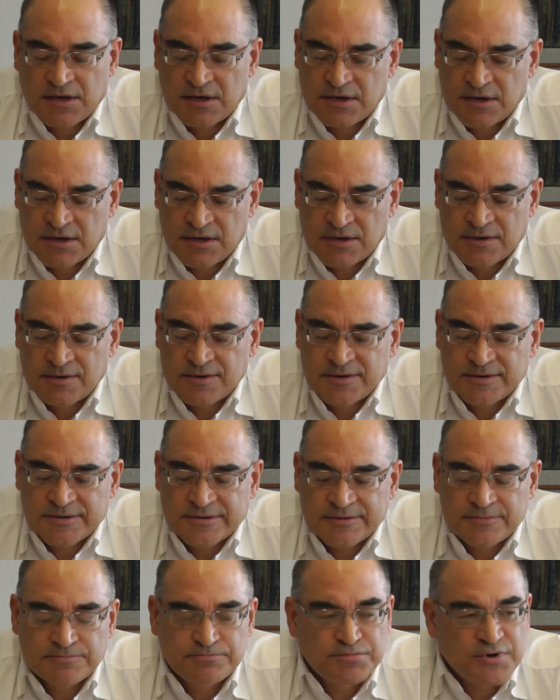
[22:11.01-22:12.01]

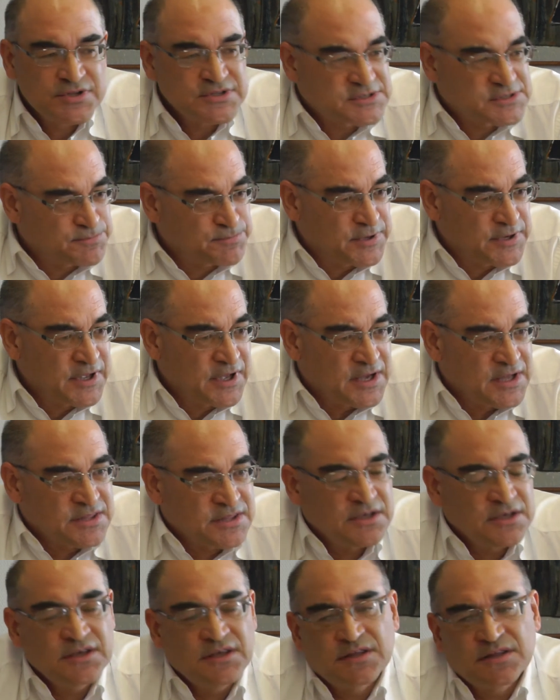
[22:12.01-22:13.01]
Principally,
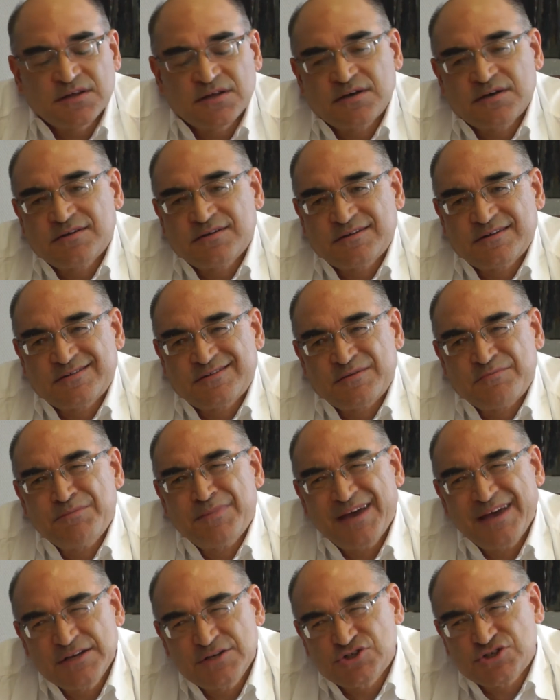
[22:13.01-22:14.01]
I think, the
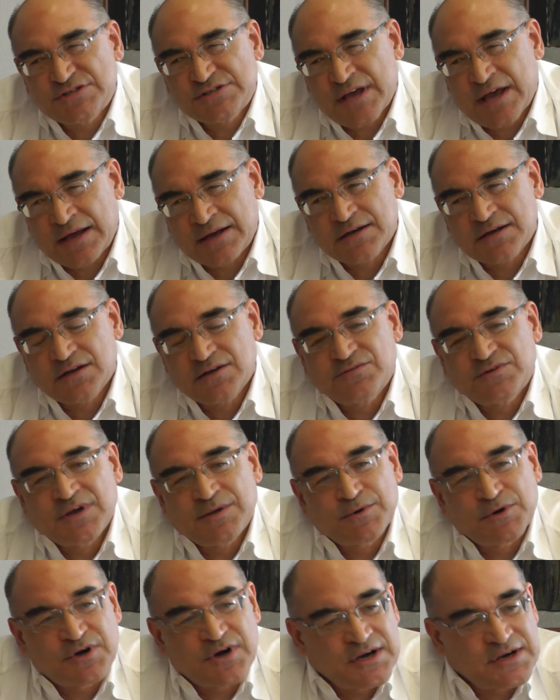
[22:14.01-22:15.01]
major scandal of
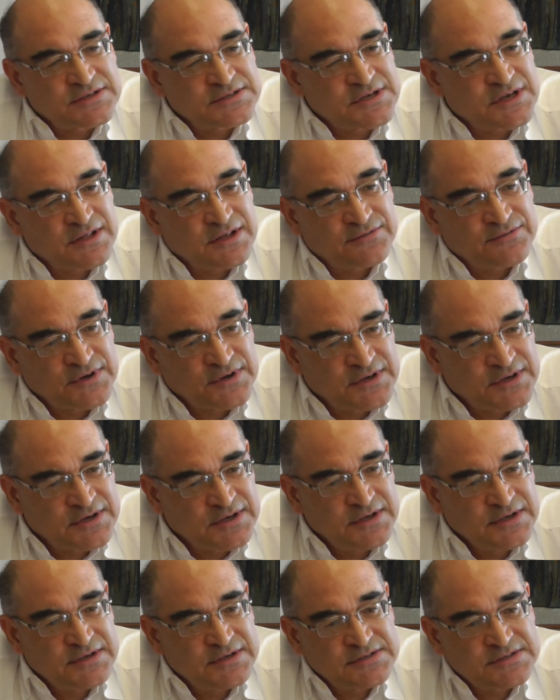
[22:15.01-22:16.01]
a democratic South Africa
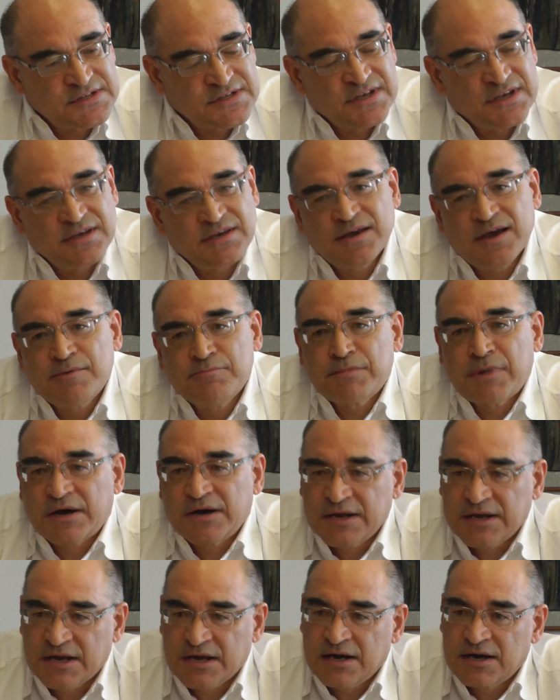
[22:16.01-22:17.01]
is the
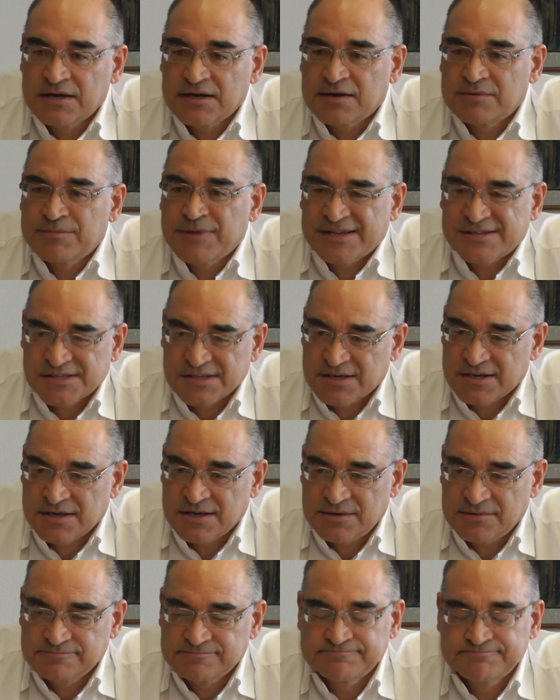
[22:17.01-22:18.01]
Marikana
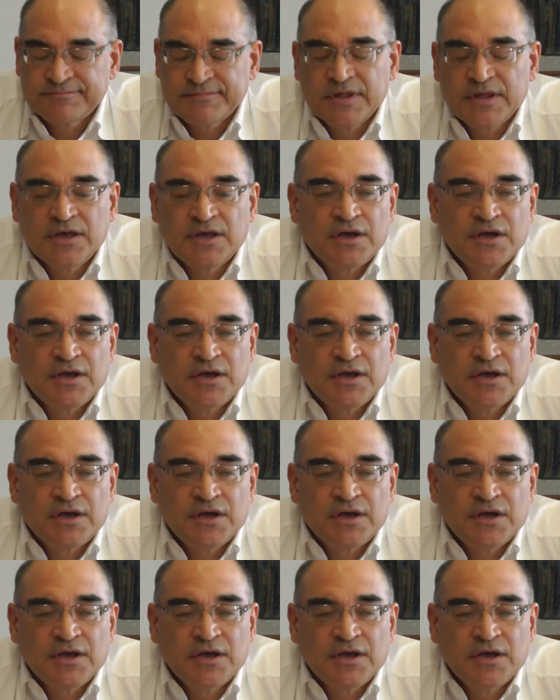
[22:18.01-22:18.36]
Massacre,